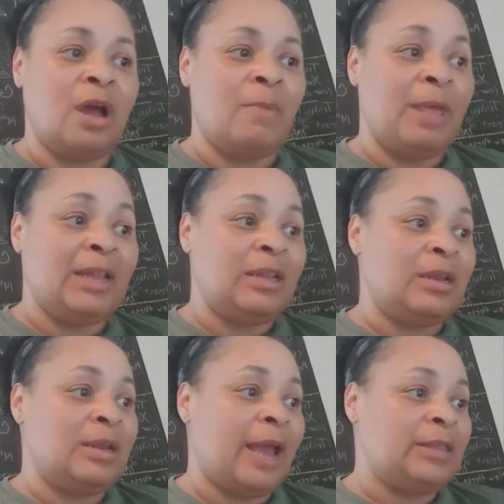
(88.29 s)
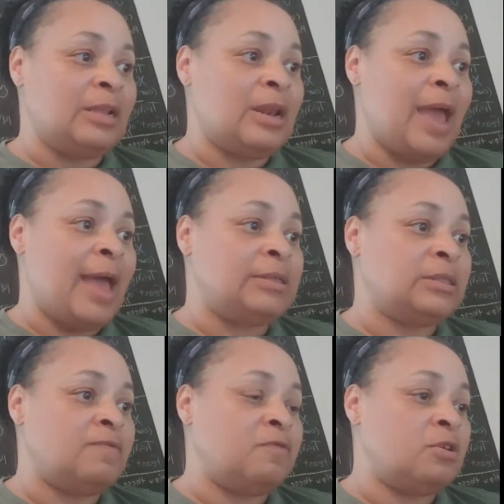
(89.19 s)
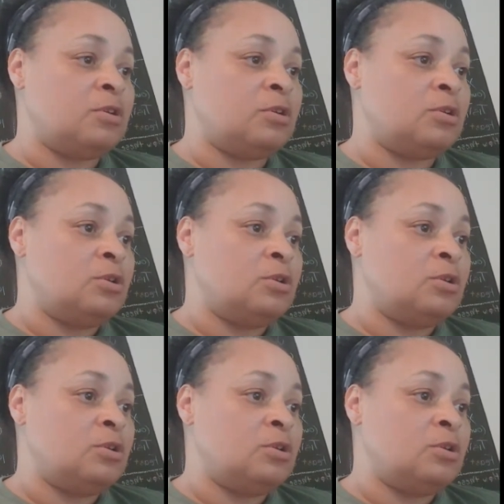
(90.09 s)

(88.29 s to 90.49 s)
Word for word: I'm at the like the last of the